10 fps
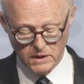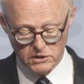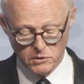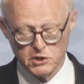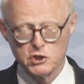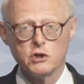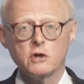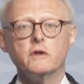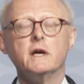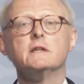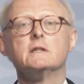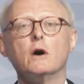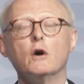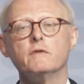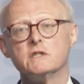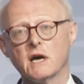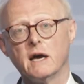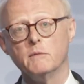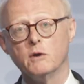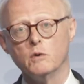to ensure that over
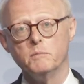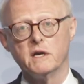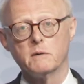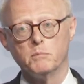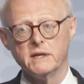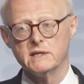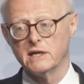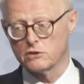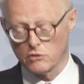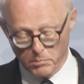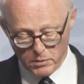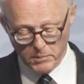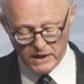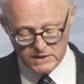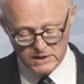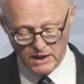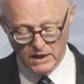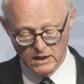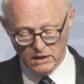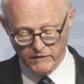time there would be complete interoperability
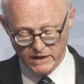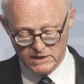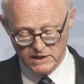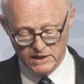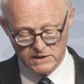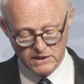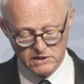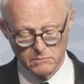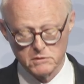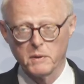of ICT systems.